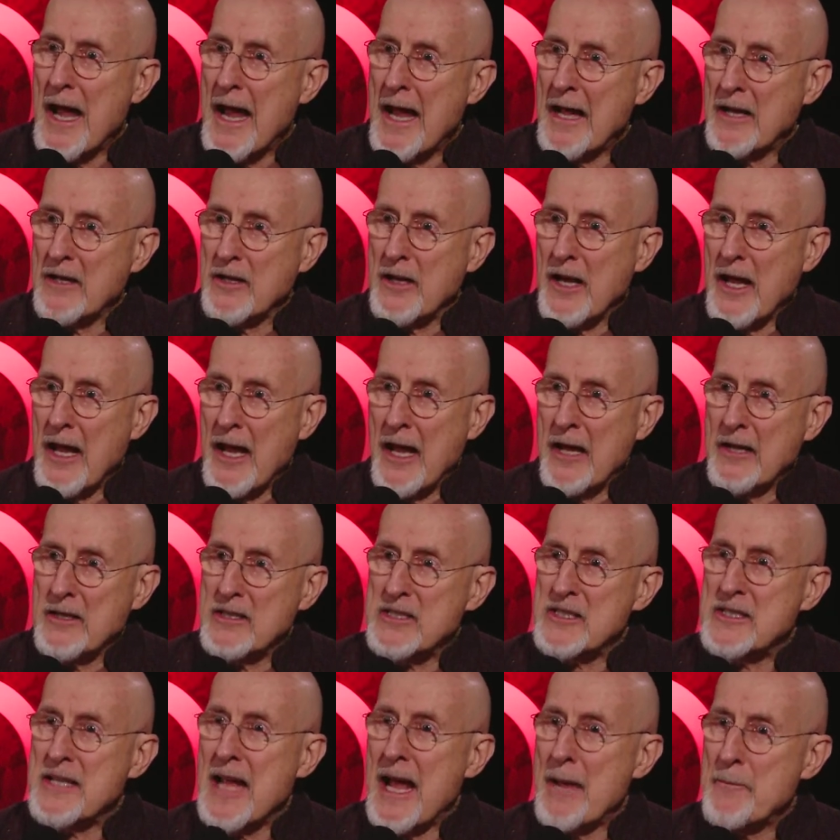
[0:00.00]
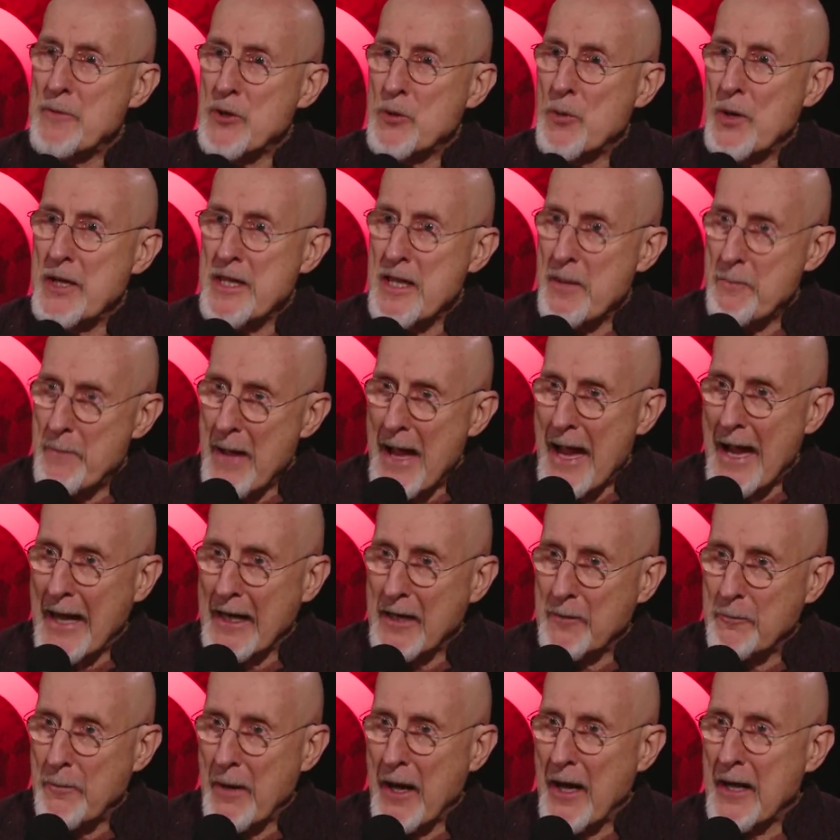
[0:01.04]
and and stab you in the
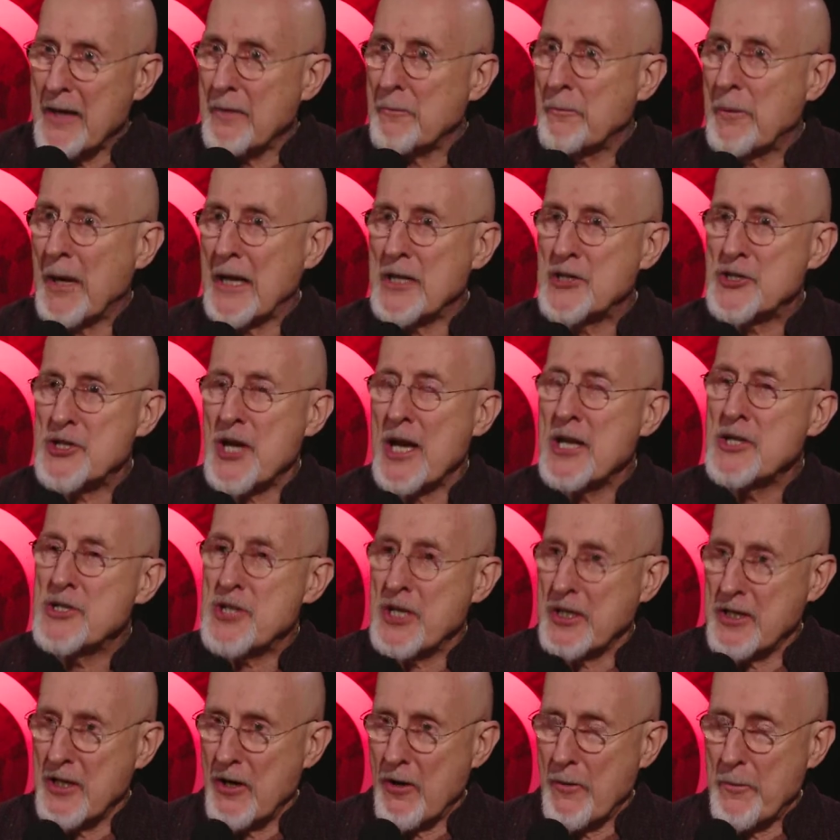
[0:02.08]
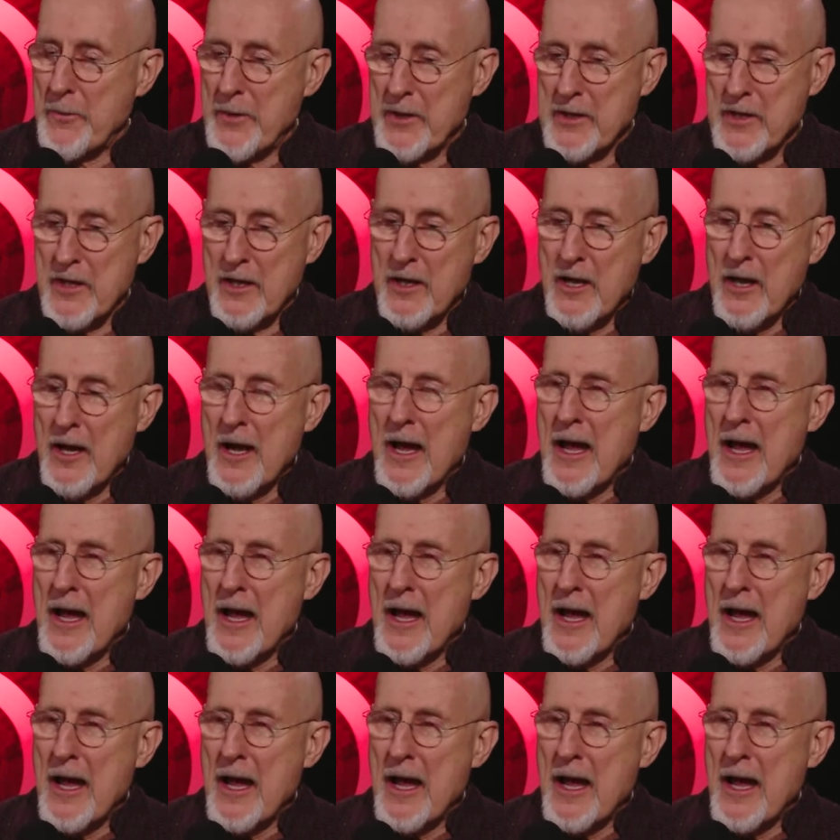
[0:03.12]
back by by changing their opinion.